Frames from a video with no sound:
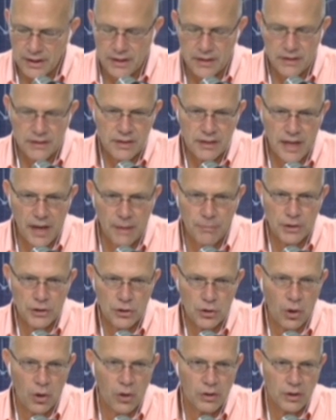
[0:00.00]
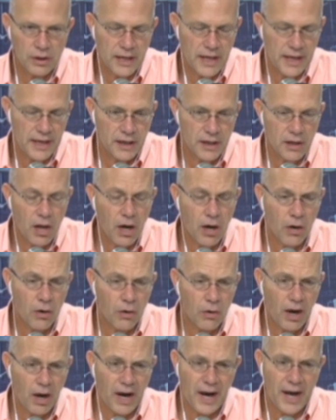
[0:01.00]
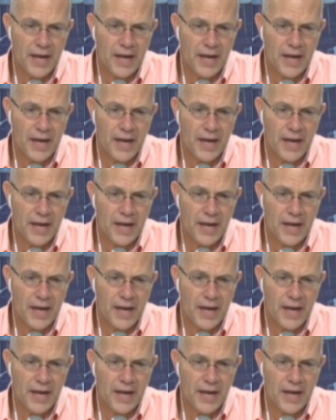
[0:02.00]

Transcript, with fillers: is how much longer can it go?